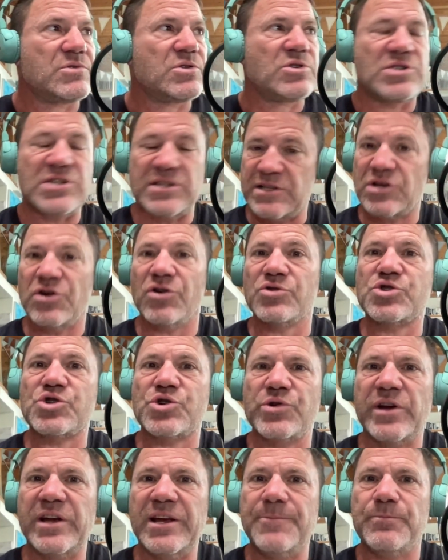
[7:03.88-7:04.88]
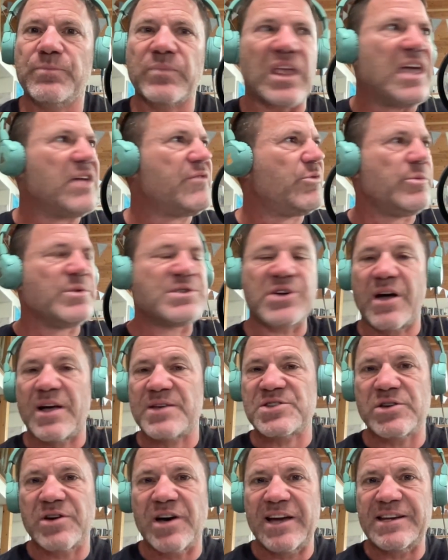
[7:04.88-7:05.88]
to the contrary, if we were to go
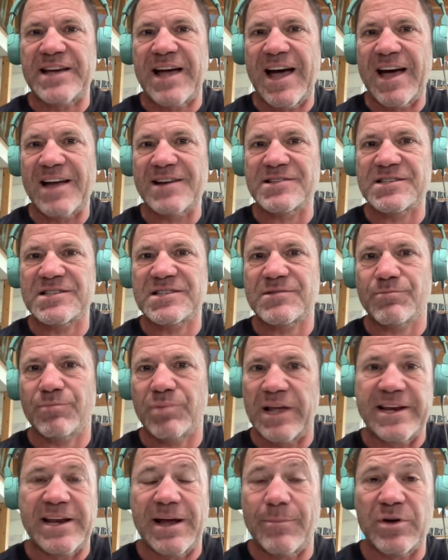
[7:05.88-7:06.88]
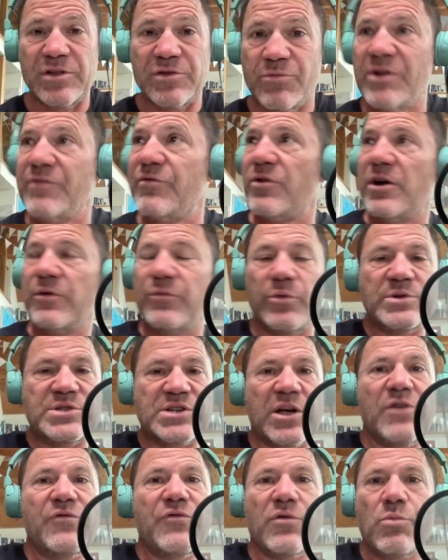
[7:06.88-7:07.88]
outside and play down by the river, if we were to
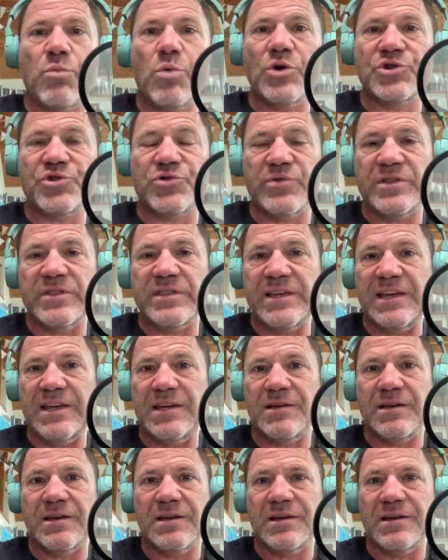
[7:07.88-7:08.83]
go for a wander in the